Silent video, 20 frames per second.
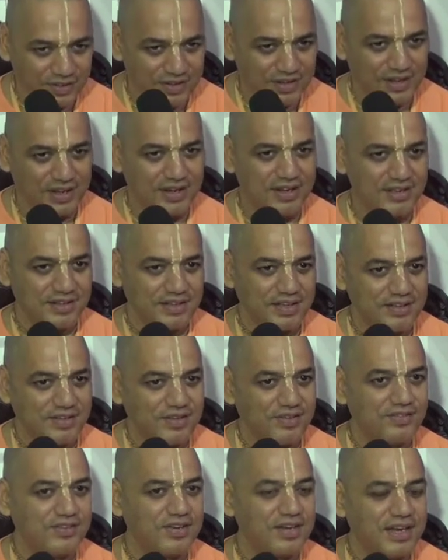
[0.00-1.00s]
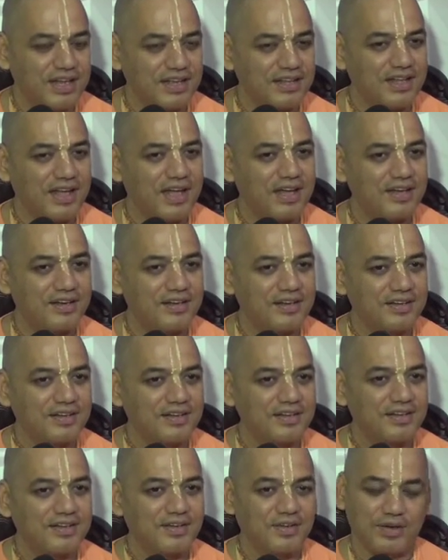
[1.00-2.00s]
correct they're just sitting there
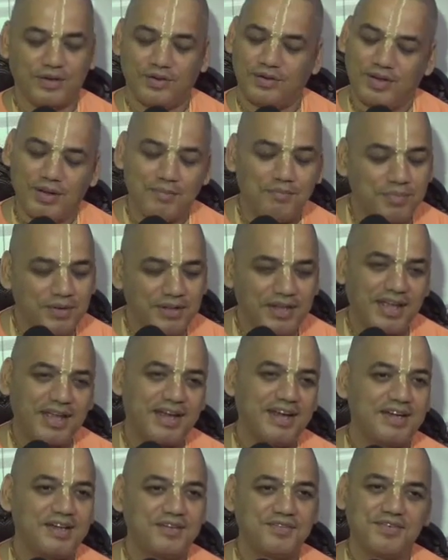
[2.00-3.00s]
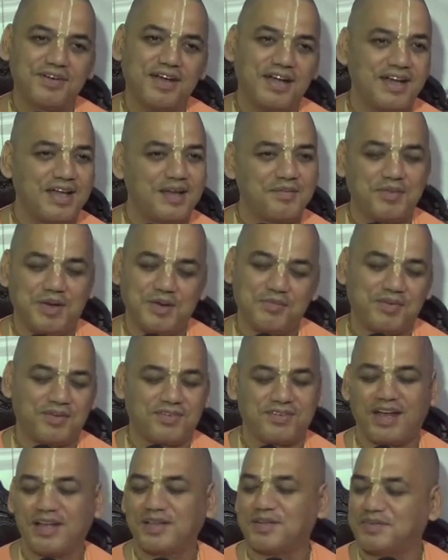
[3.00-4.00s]
no temple they can definitely have free
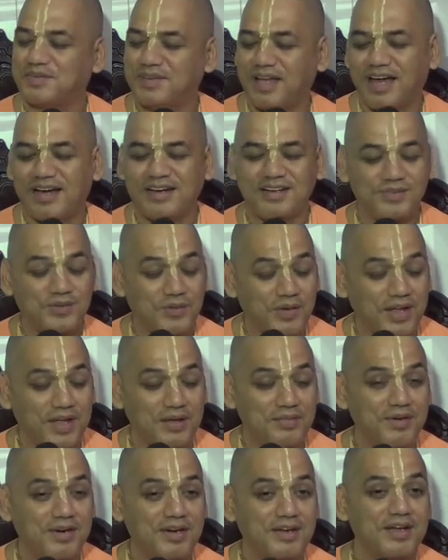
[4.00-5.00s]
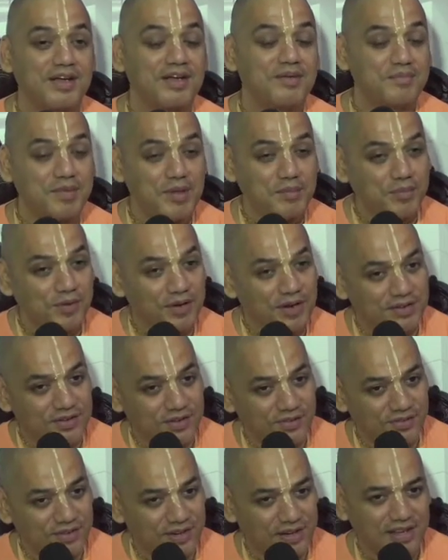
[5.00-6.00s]
prashadam that is okay but people are
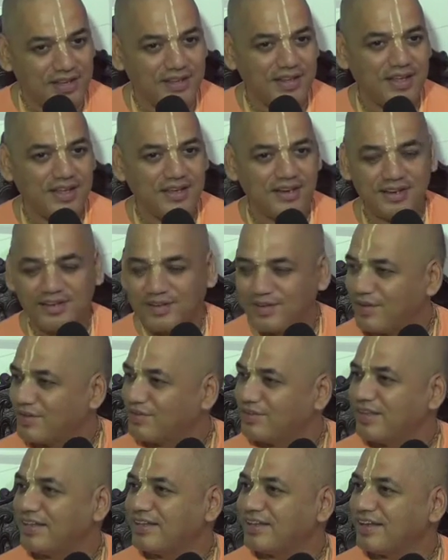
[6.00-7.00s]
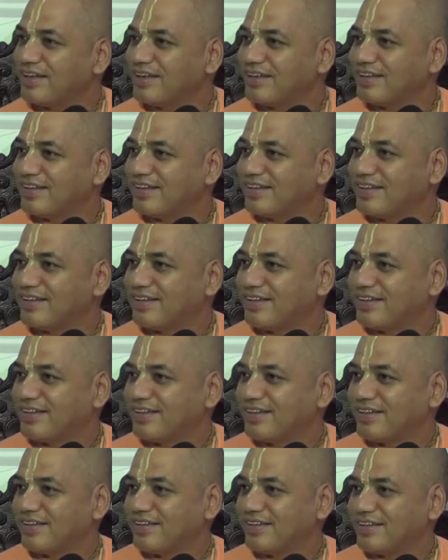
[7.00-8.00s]
just sitting there you have seen that
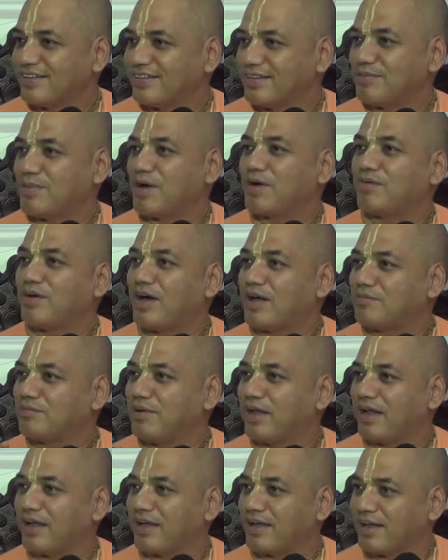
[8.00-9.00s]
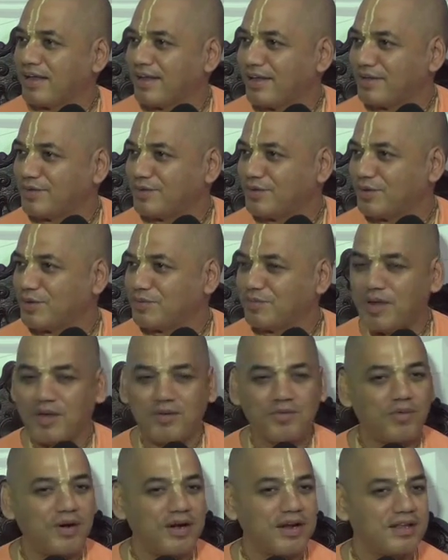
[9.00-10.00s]
the Bhagwan bhala karega do
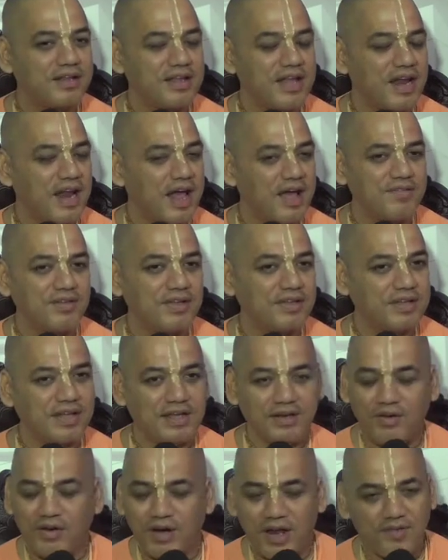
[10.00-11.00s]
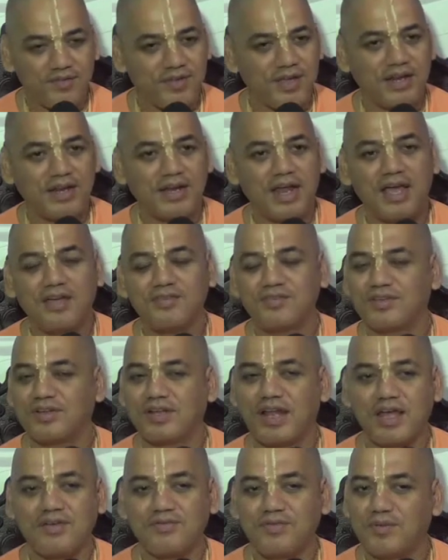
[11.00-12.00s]
And what are they having? They are not having life,
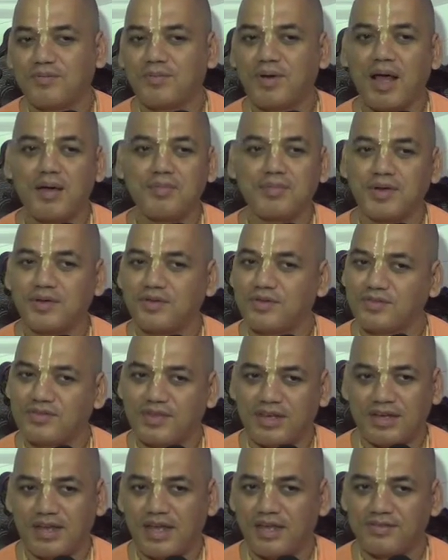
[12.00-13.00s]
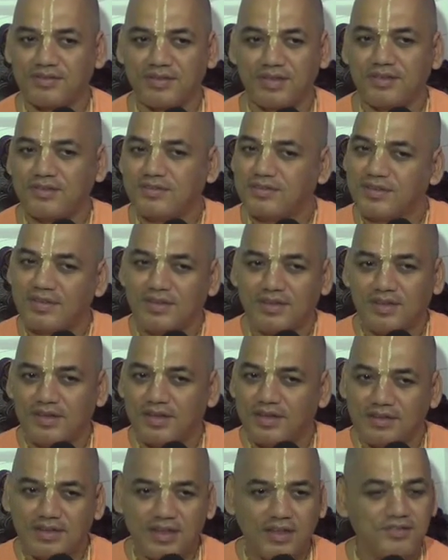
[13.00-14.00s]
life of brahmanas or sannyasis.
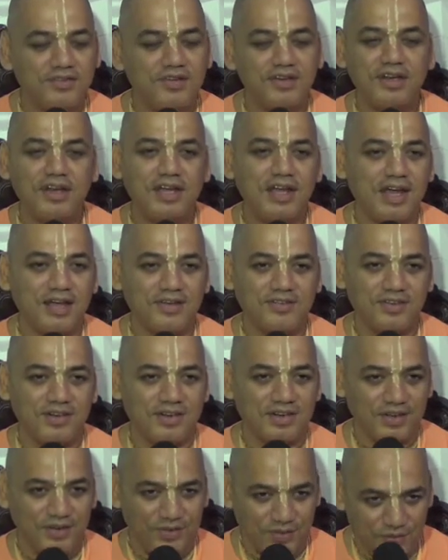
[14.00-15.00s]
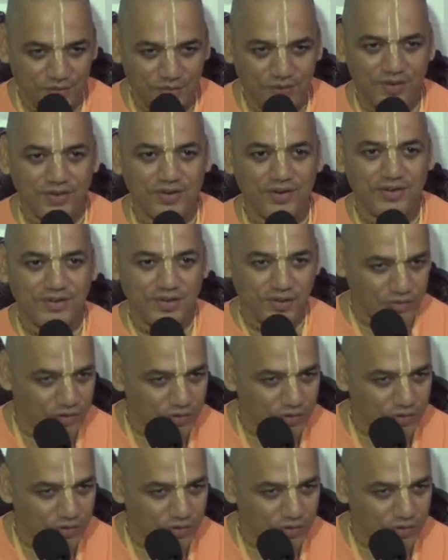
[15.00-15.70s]
They are cheating actually. True or not? They